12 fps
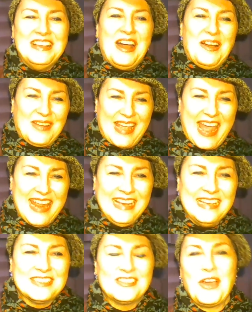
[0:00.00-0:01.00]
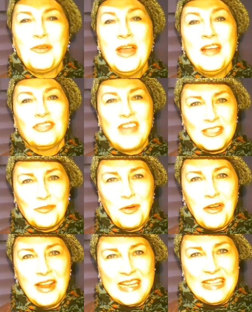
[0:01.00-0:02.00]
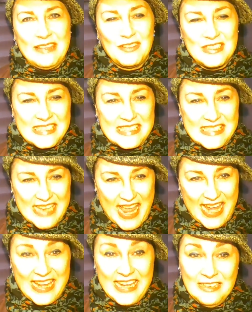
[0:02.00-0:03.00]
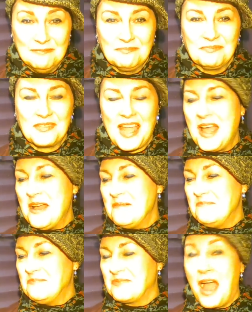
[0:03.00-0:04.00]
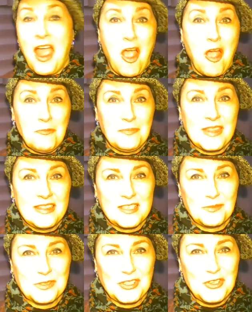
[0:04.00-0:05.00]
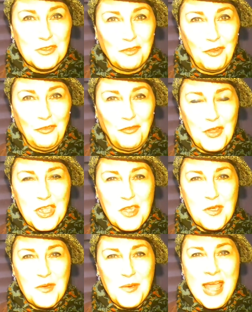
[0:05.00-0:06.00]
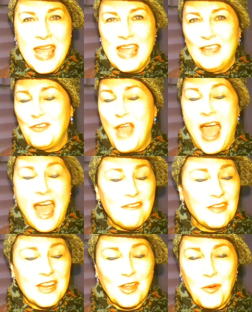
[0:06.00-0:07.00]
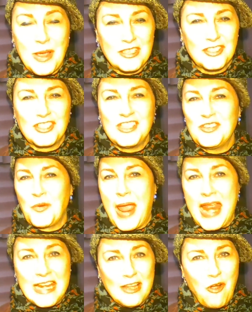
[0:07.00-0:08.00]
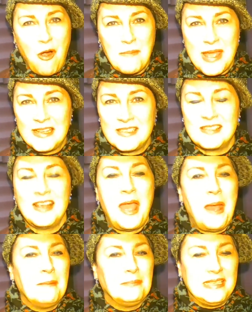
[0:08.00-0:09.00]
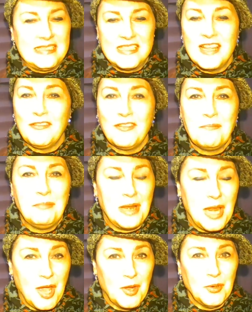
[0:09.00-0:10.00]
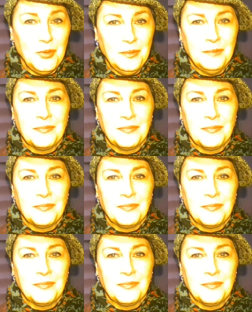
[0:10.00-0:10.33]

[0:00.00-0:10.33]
Okay, so that's where I'll leave it today. I hope that this was useful for you. If you have any questions or any comments, please leave them below.